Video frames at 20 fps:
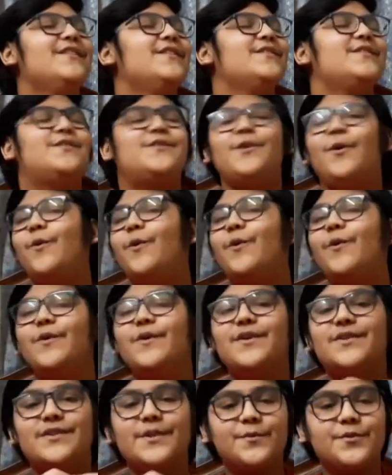So
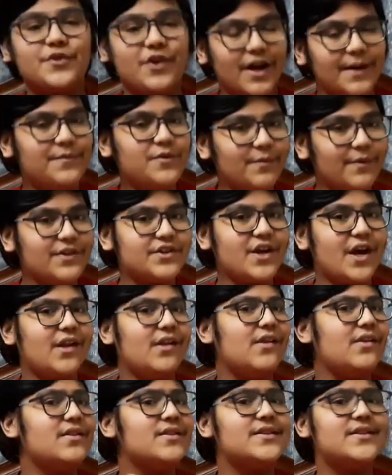subscribe to my
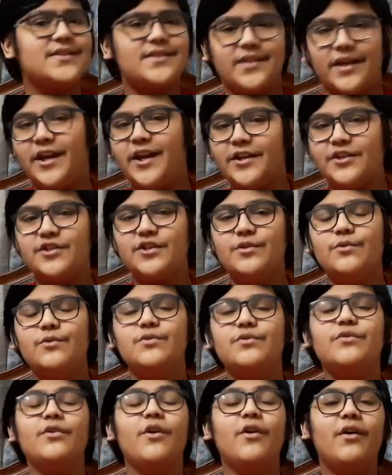channel, stay
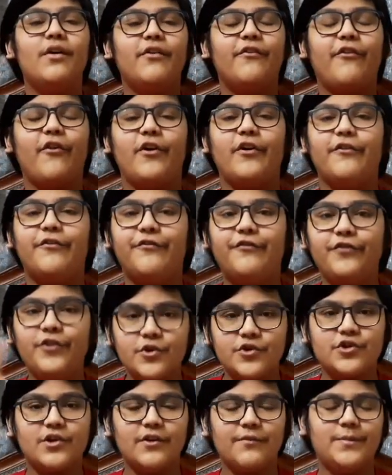tuned for
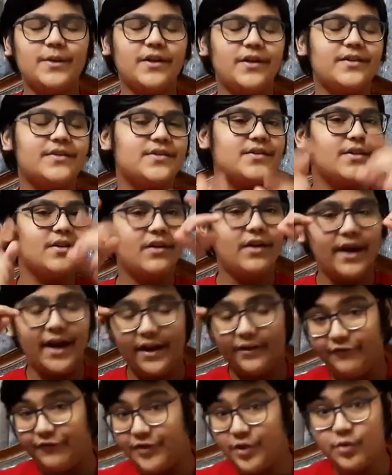future updates
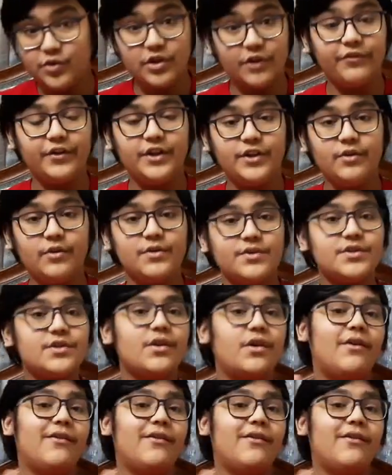and future videos